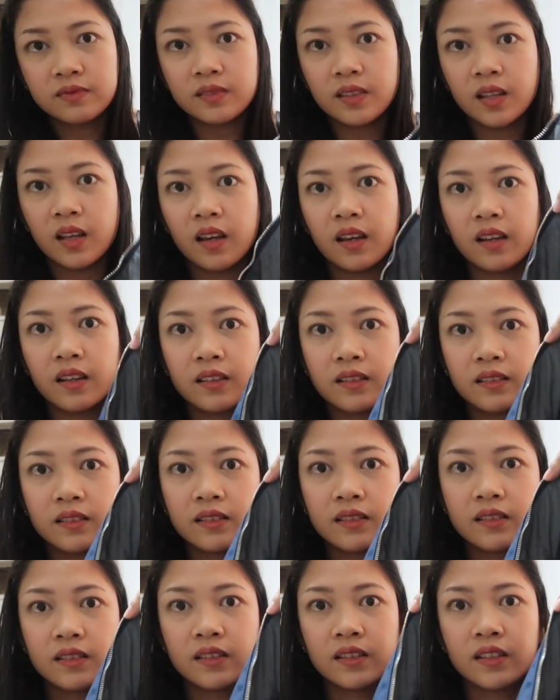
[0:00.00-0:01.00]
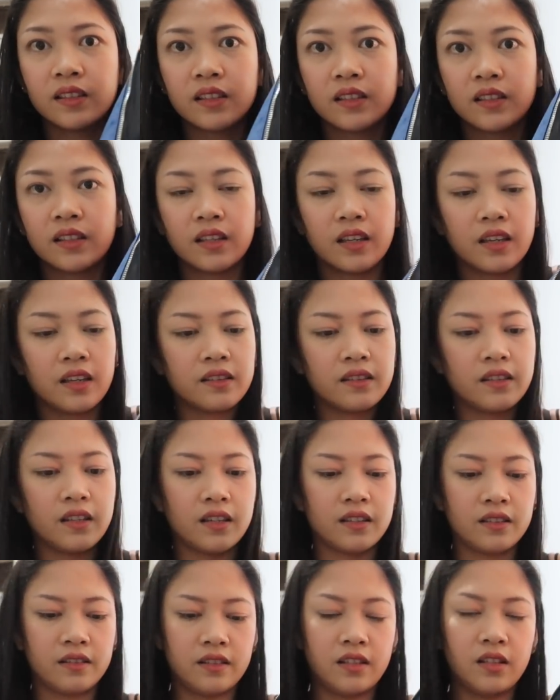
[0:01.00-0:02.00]
Ayan. And
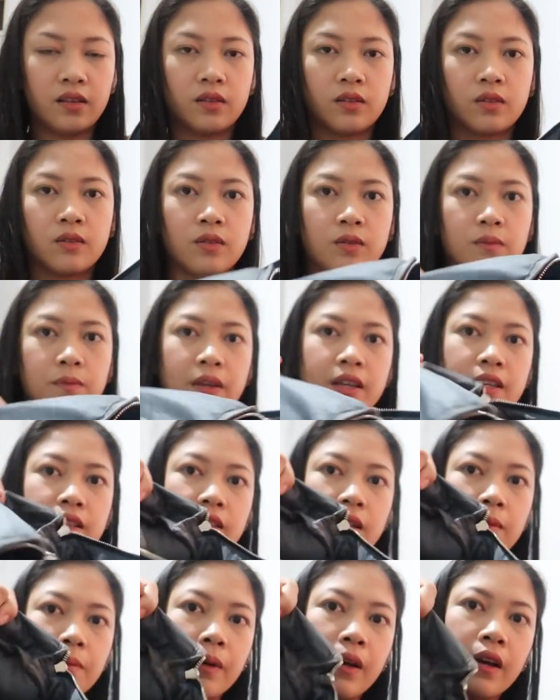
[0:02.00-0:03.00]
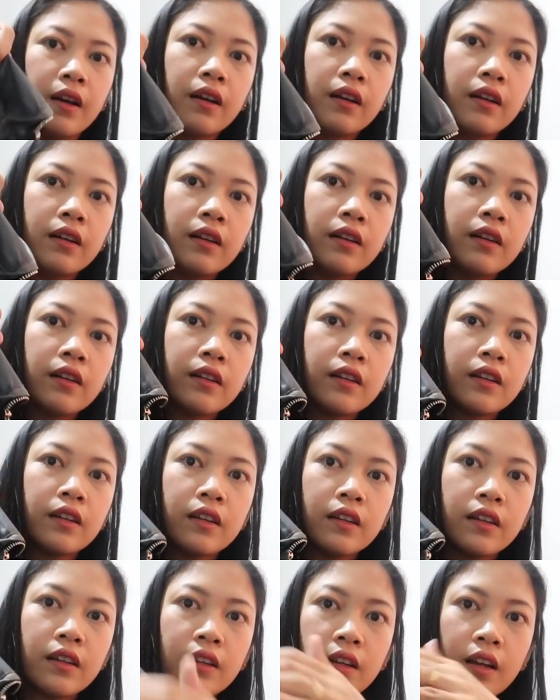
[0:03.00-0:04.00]
then, dito, may isa pa.
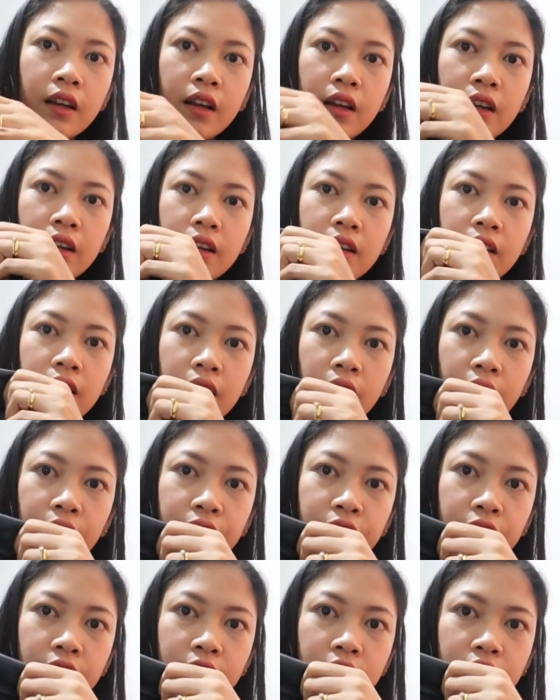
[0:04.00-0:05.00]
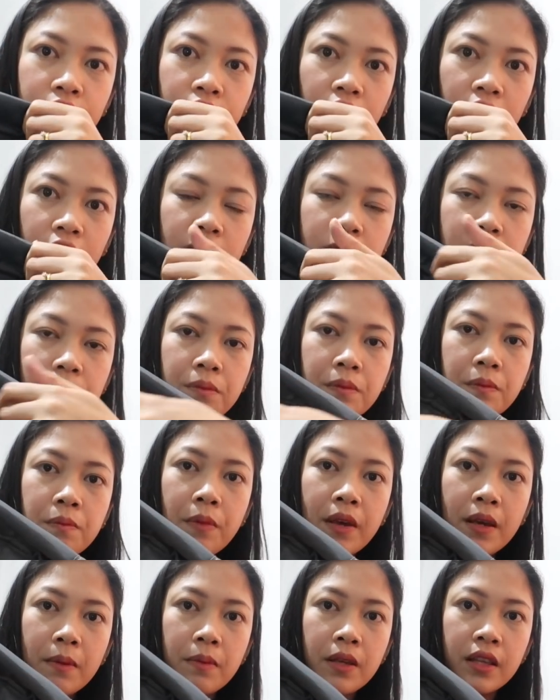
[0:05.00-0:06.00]
After the Charlie
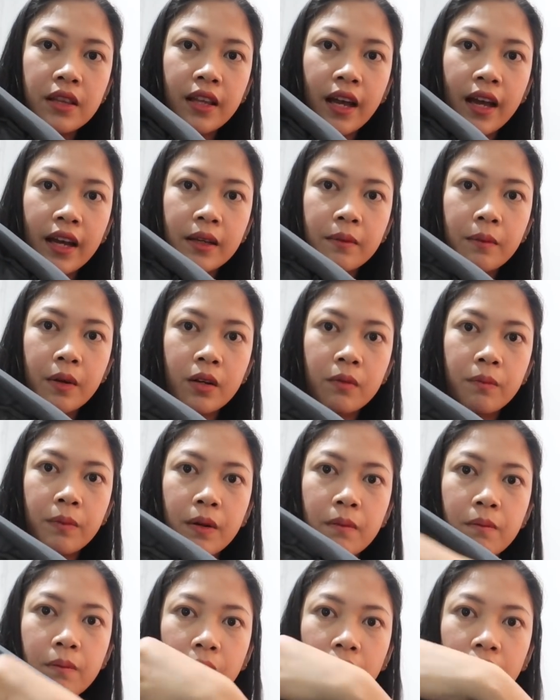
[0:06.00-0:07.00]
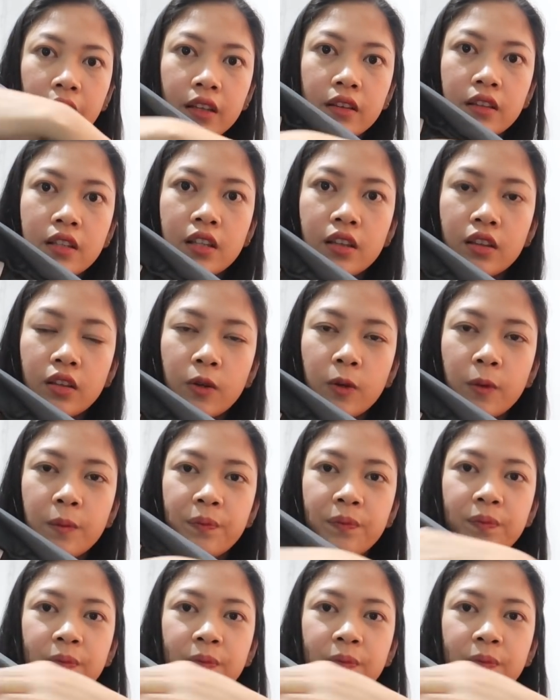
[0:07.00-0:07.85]
baby tag, meron pang pocket dito.